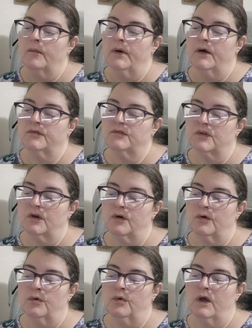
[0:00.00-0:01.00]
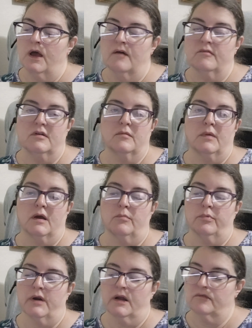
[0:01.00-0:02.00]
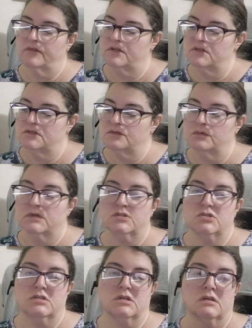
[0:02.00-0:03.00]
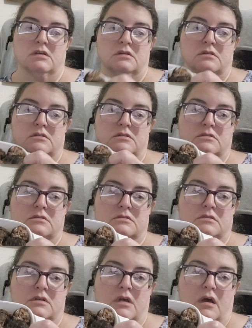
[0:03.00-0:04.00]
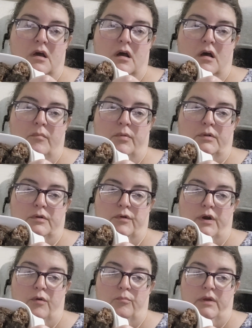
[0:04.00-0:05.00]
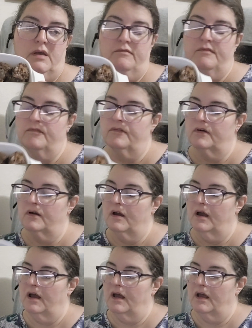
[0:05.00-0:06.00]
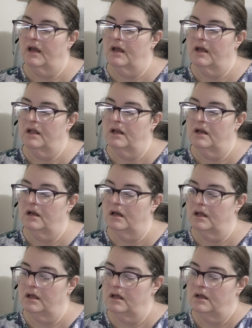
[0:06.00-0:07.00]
also having my breakfast, which is a bowl of ground beef and